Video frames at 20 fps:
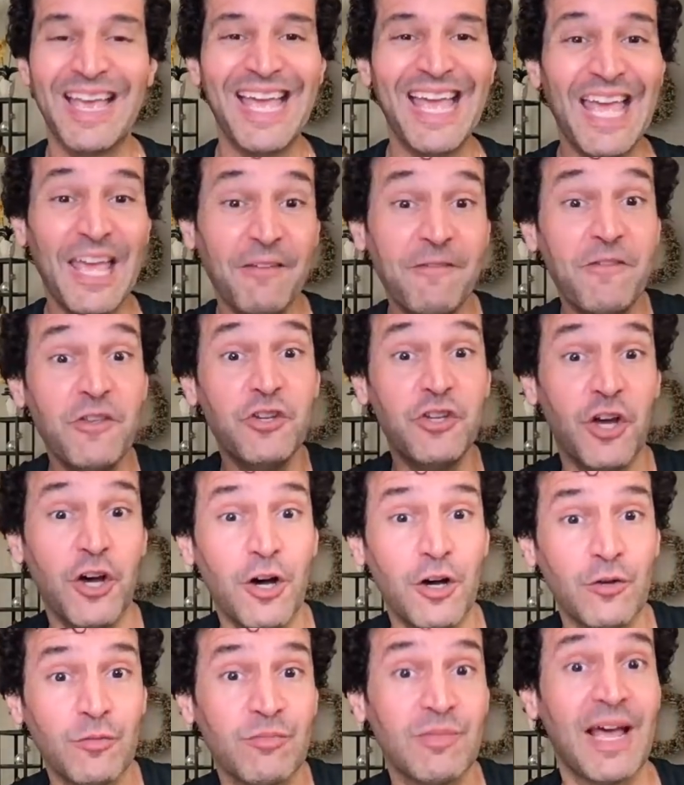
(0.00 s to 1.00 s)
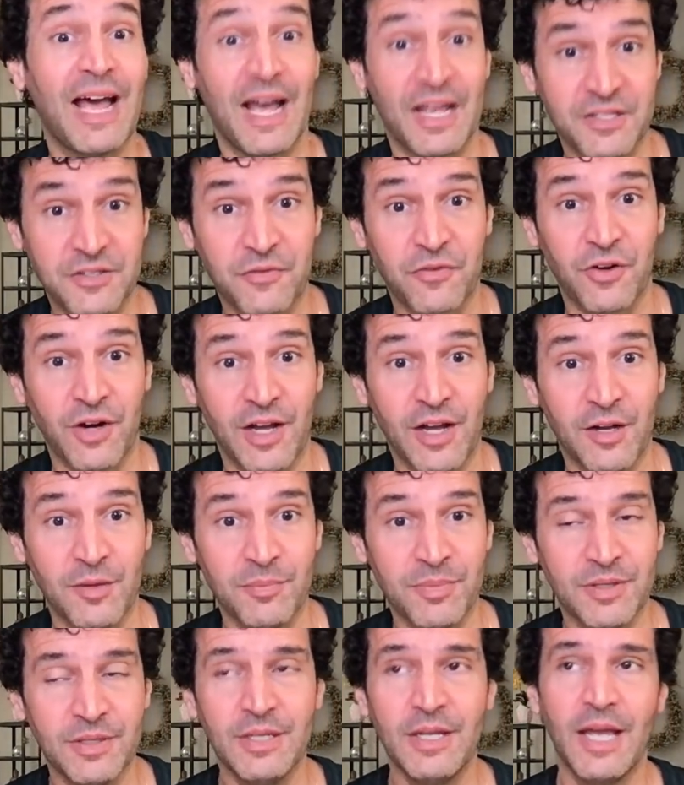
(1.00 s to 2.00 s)
If you don't, ask for help
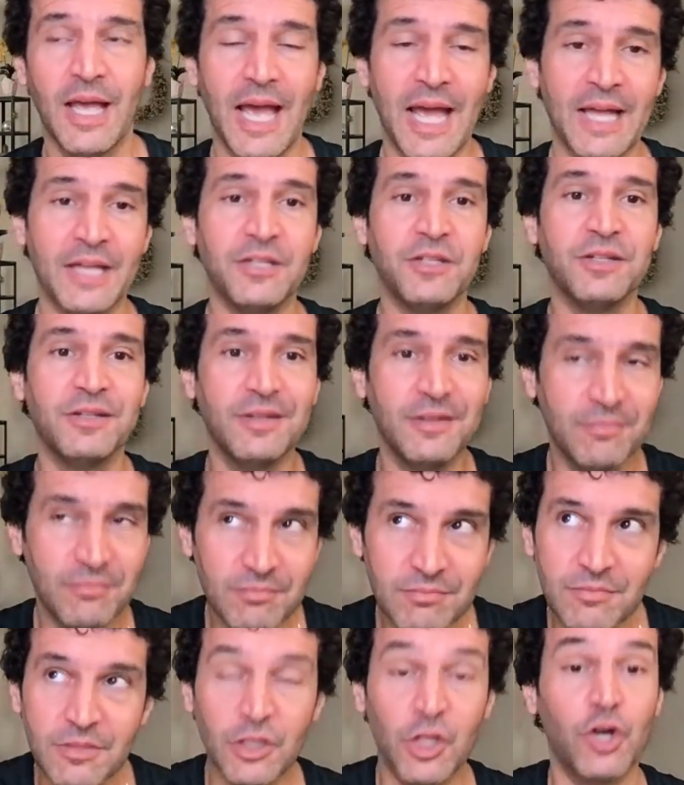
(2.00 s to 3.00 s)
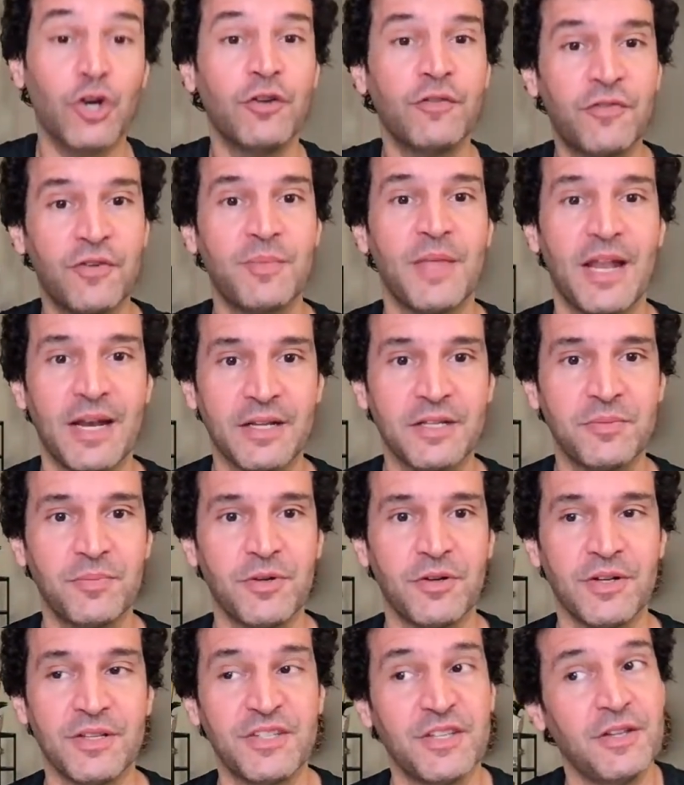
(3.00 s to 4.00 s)
and learn from that
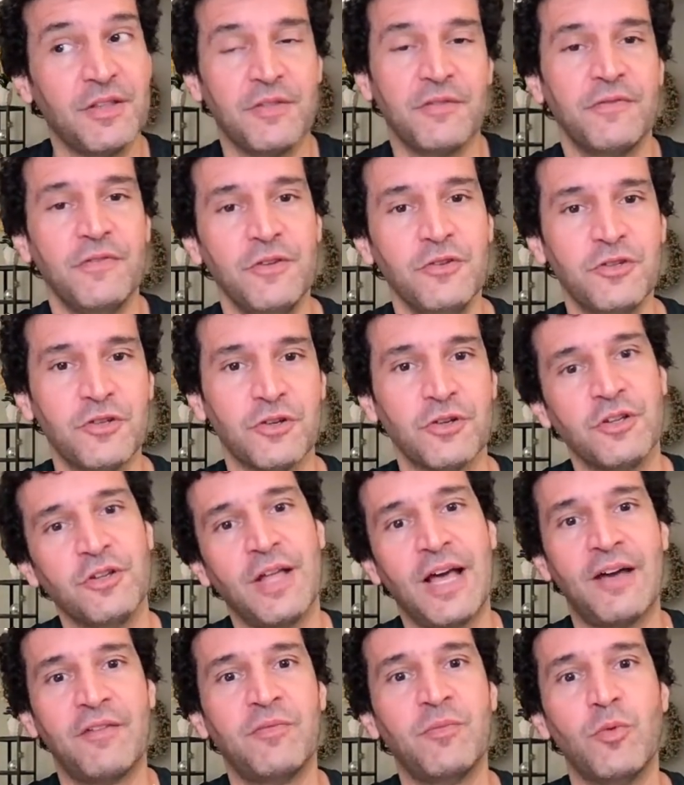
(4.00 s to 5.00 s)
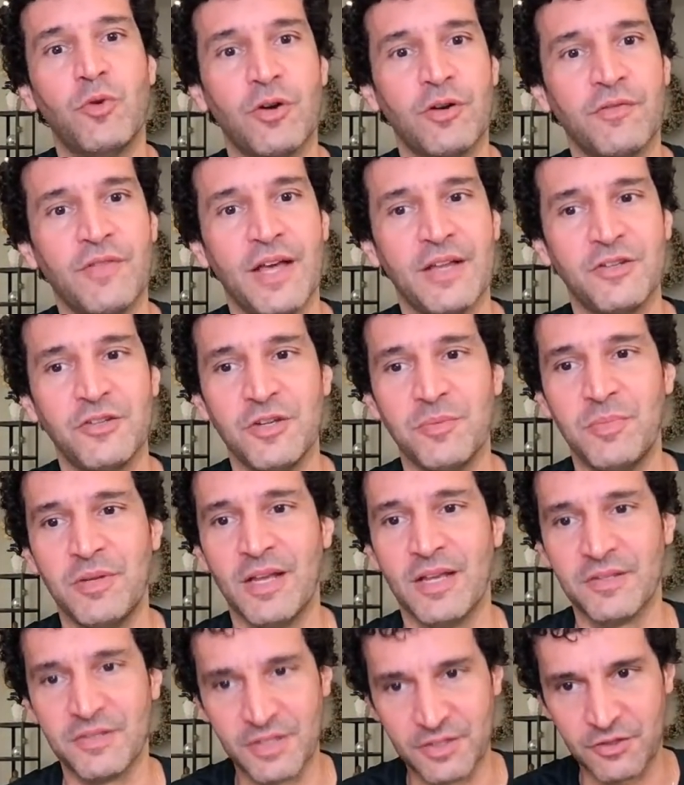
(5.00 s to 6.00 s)
experience. And in the future, you'll have more of that
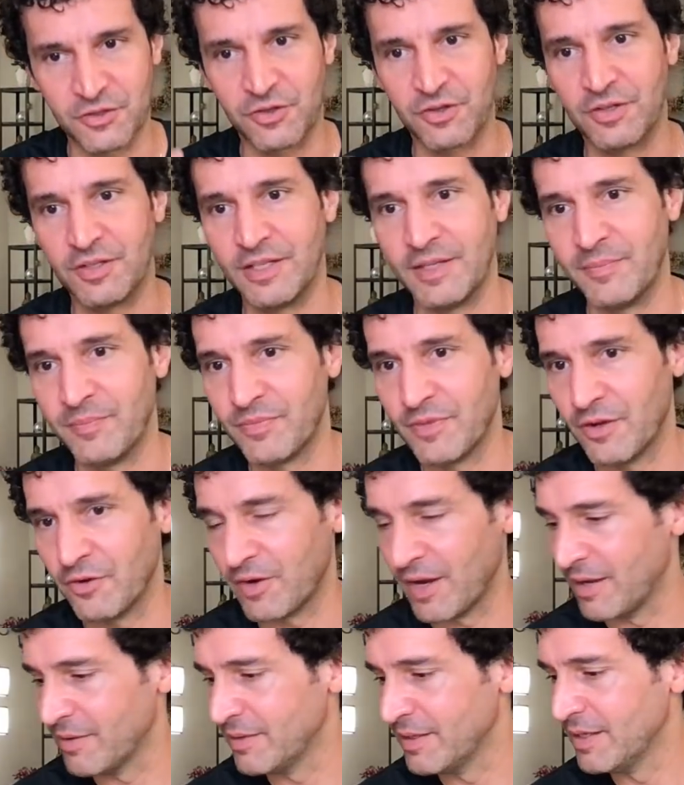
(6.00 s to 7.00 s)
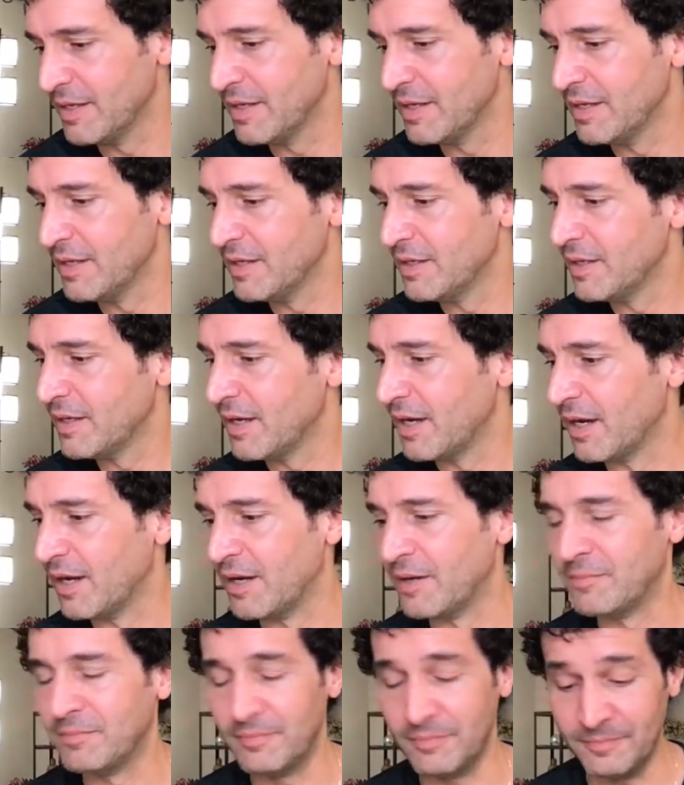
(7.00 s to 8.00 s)
GPS internally. Okay.
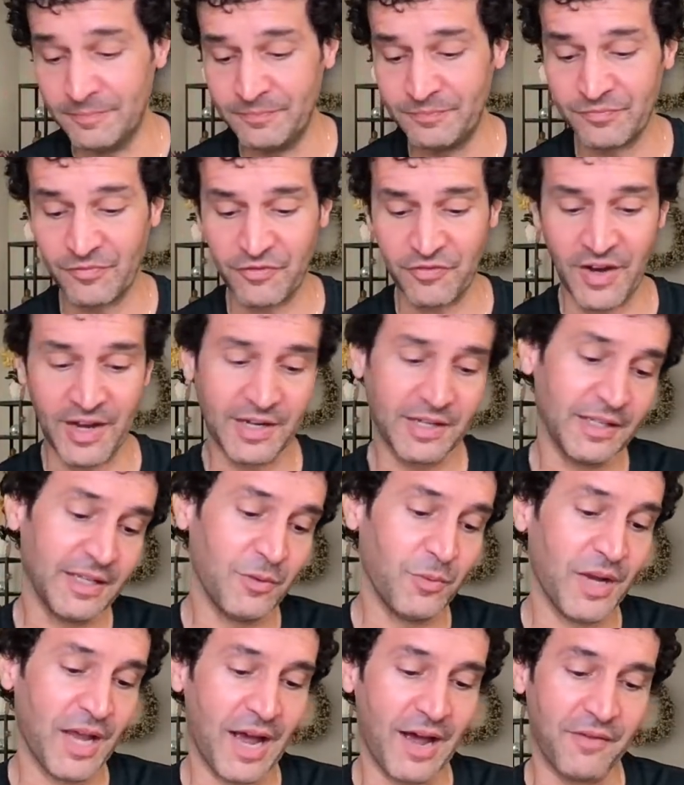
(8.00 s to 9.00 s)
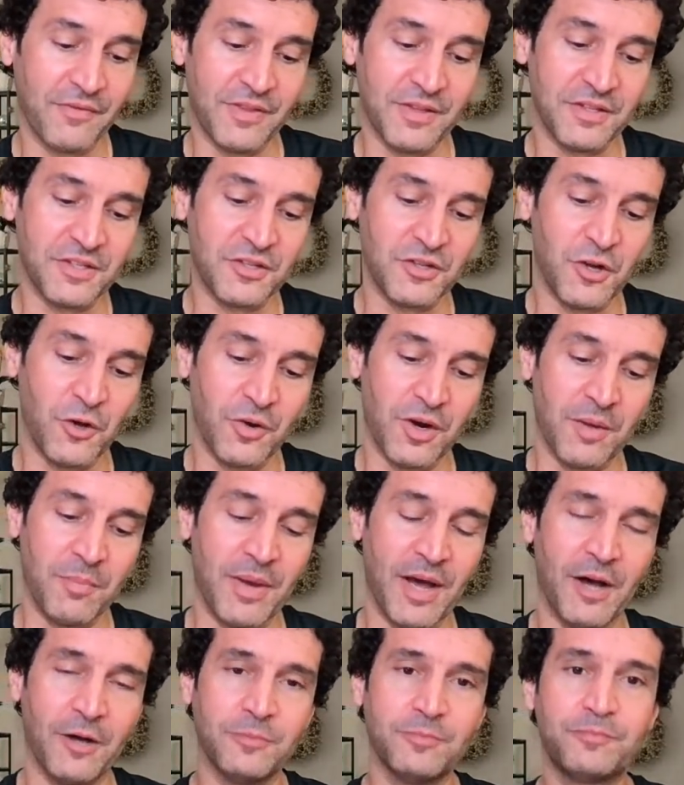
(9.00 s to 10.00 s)
Finally, we have this note
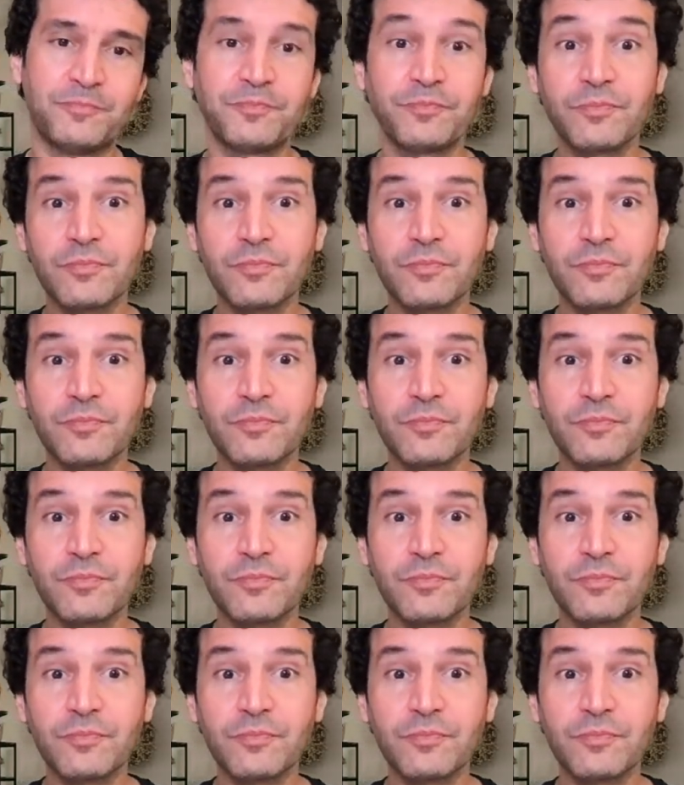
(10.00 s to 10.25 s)
about